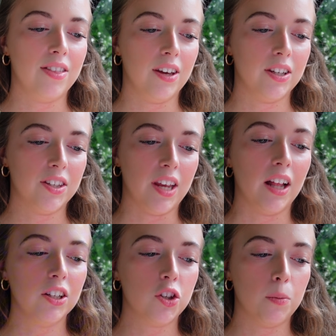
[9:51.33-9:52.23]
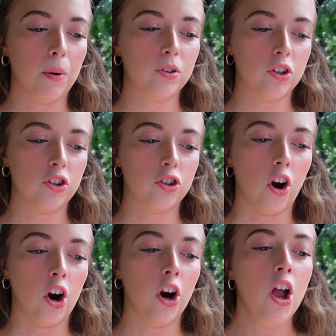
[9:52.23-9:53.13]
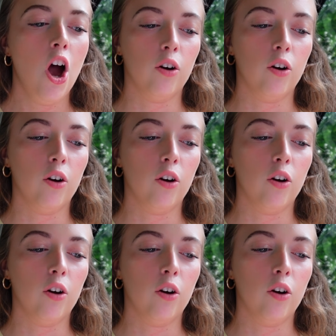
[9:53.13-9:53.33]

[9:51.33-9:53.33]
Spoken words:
the sale is supposed to start